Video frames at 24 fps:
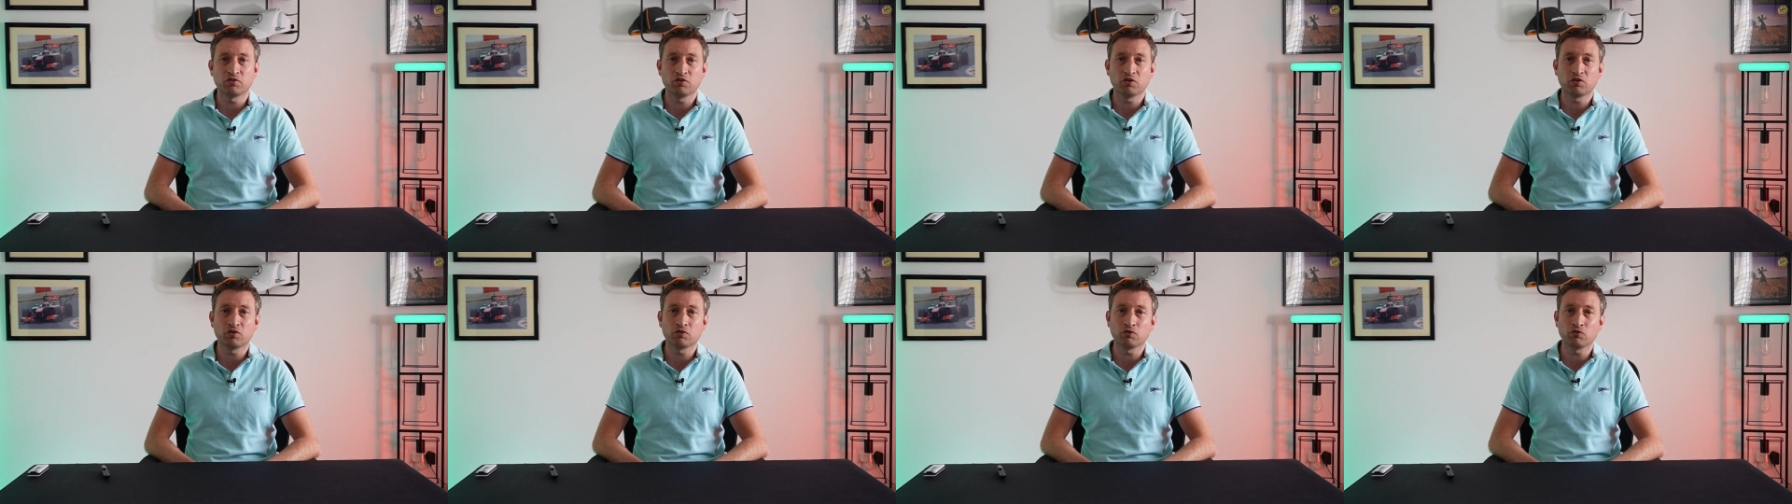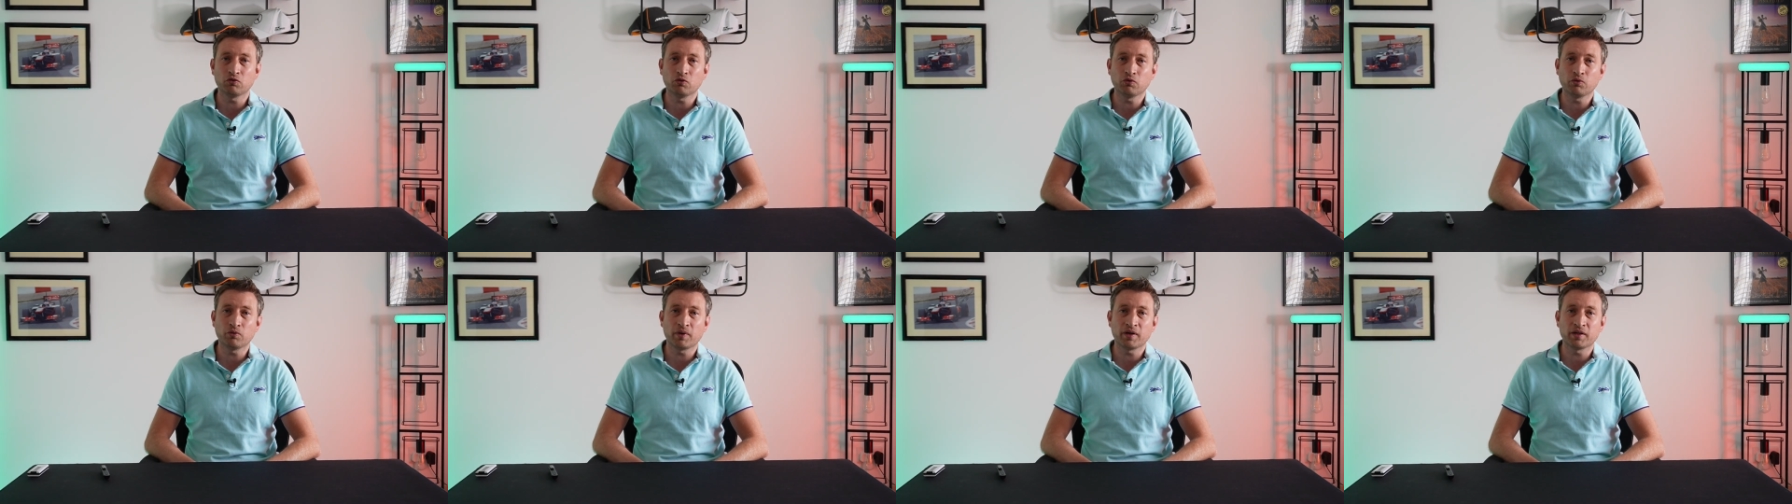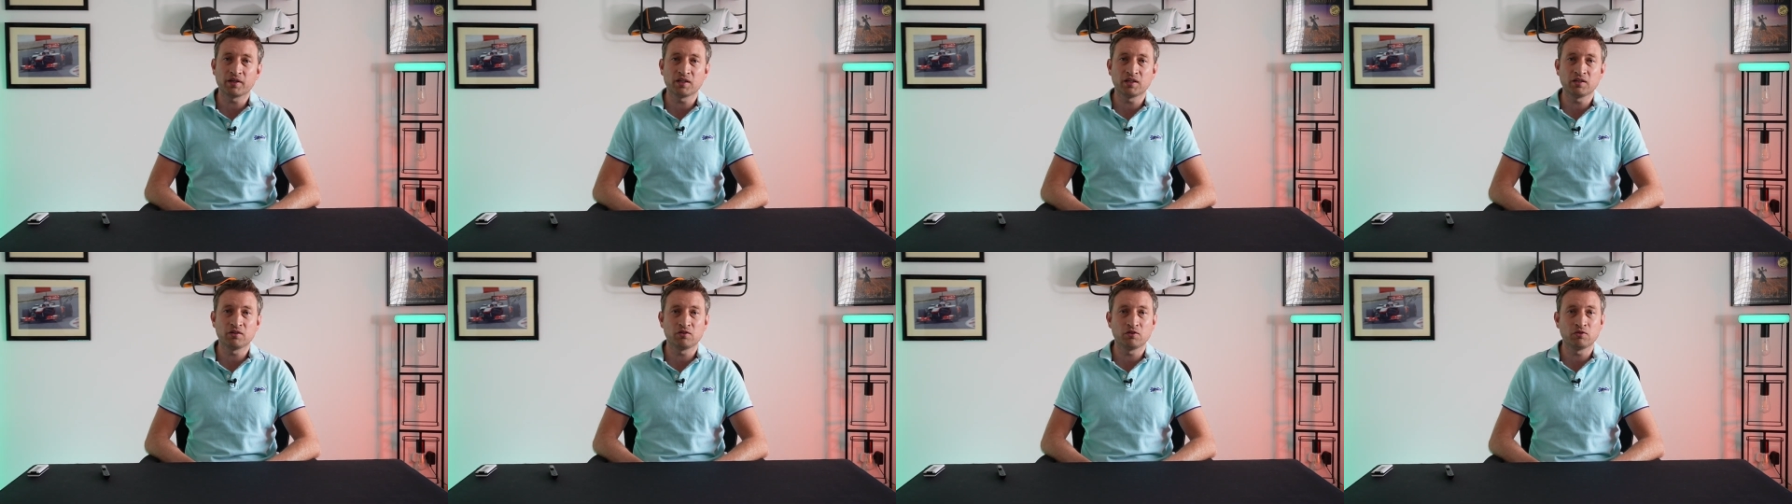you can already
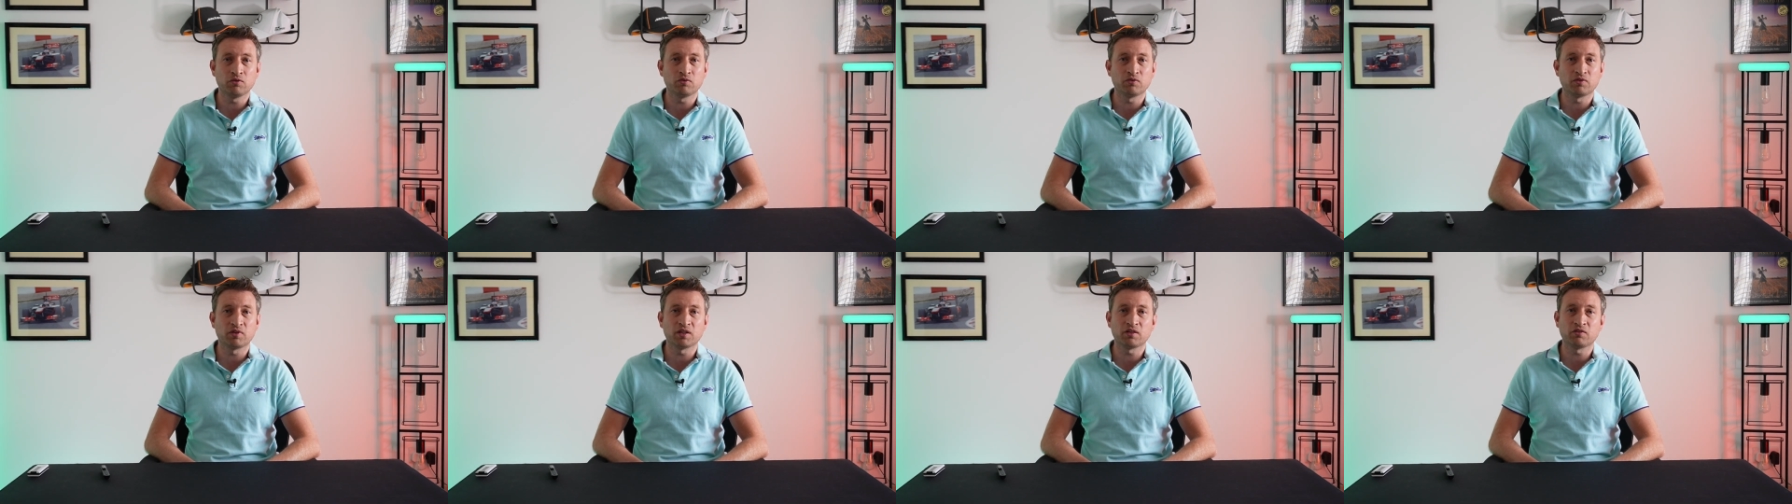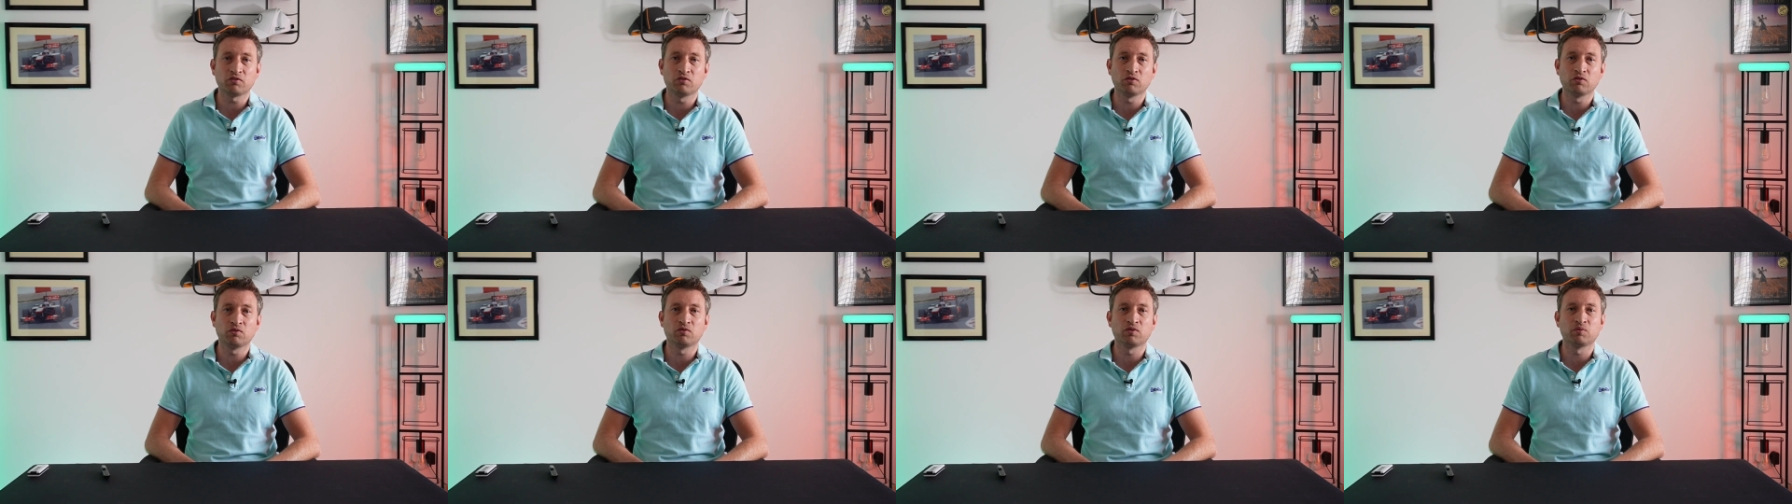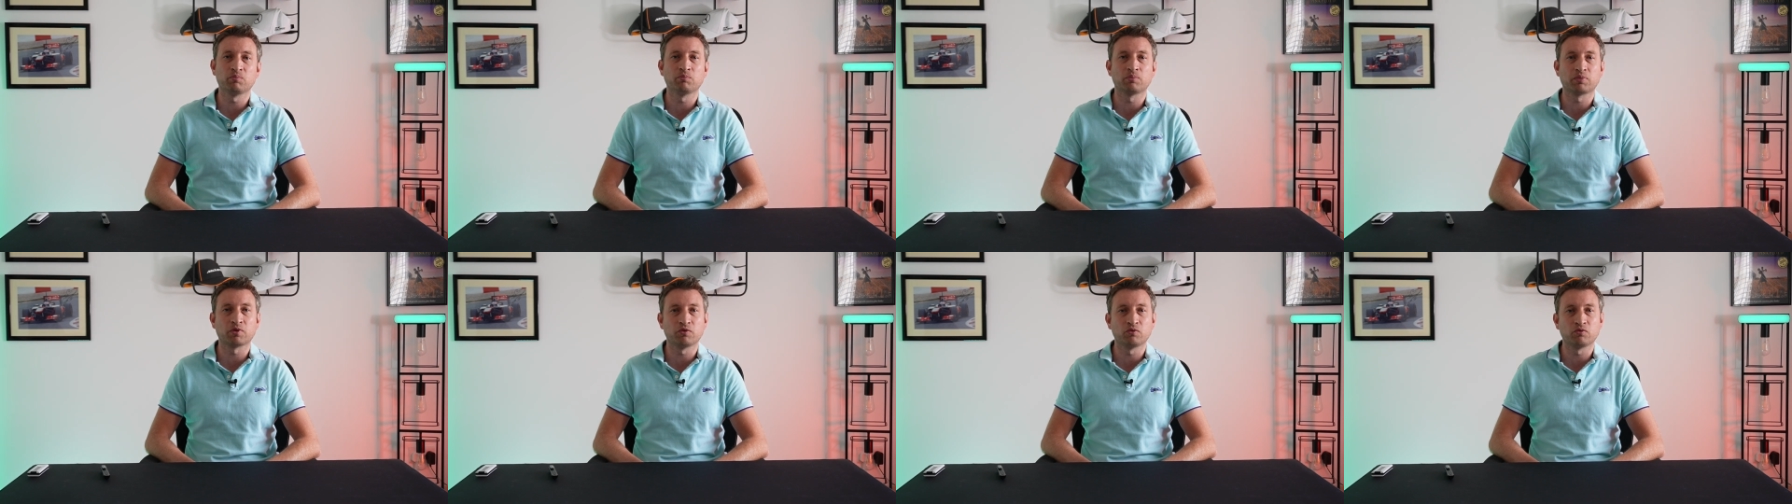use this
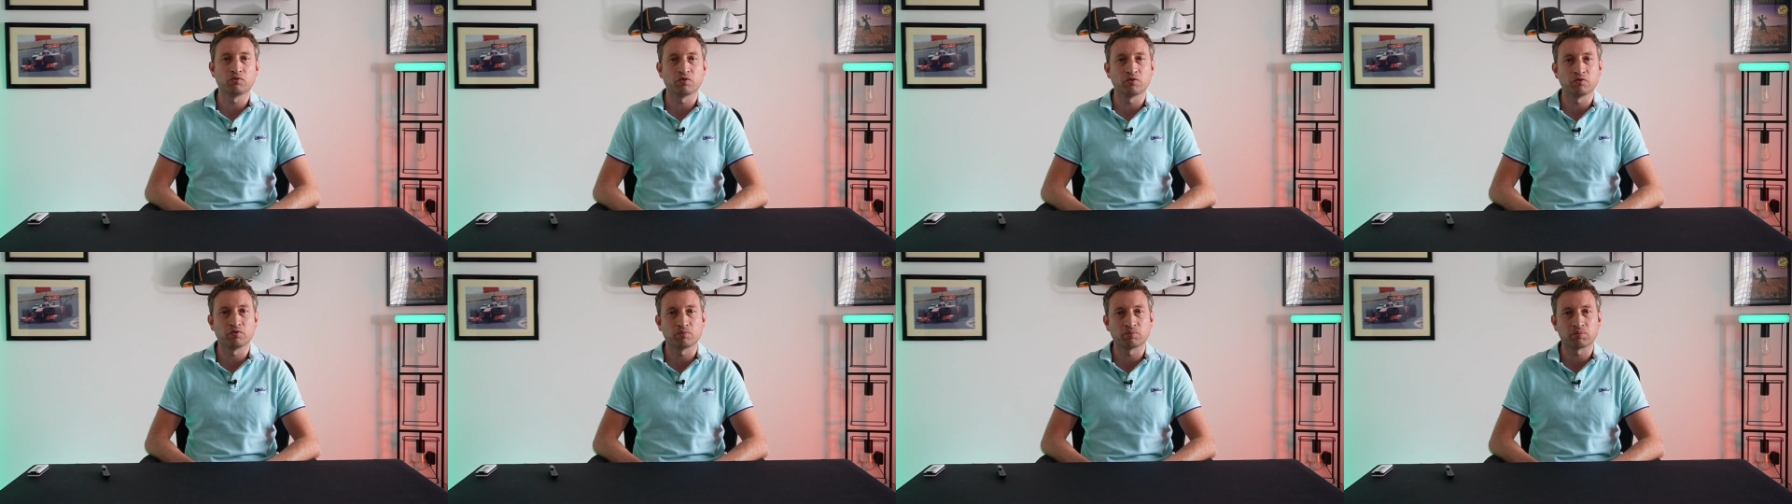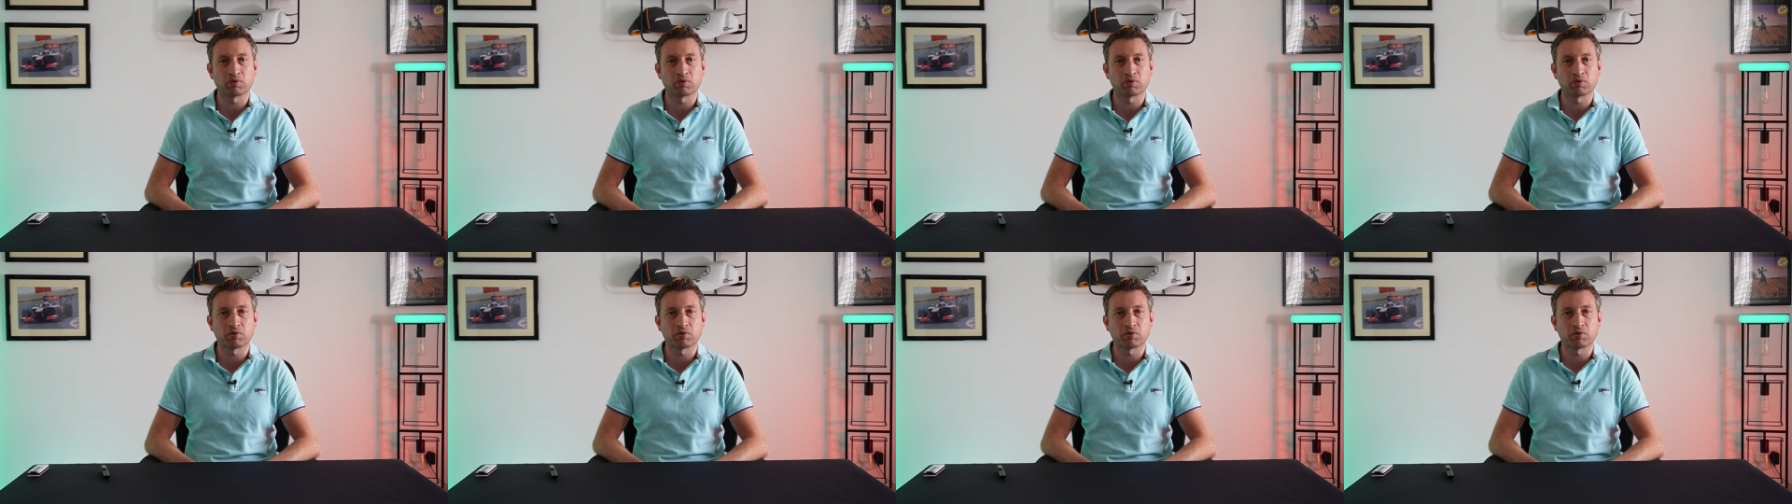using Bluetooth